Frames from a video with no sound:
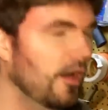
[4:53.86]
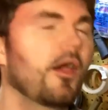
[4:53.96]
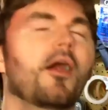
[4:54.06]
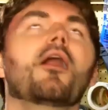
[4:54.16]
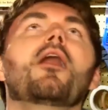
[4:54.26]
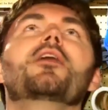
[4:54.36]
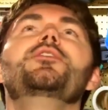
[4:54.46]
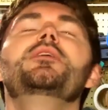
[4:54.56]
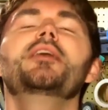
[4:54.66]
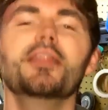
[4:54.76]
Ah, are
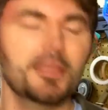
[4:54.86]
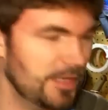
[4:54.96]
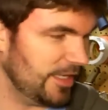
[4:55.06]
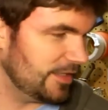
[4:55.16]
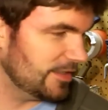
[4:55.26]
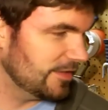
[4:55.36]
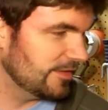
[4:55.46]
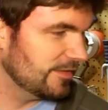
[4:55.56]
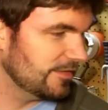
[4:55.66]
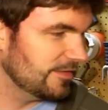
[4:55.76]
you kidding me?
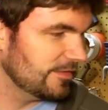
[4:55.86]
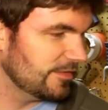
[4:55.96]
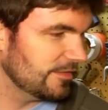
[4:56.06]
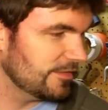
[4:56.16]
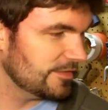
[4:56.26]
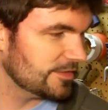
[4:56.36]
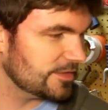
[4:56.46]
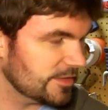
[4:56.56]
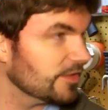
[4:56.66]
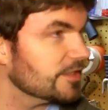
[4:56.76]

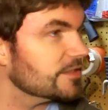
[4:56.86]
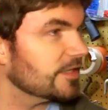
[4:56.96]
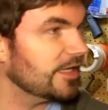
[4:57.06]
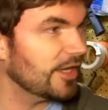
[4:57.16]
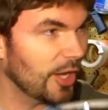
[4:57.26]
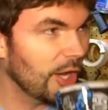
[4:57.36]
Seriously?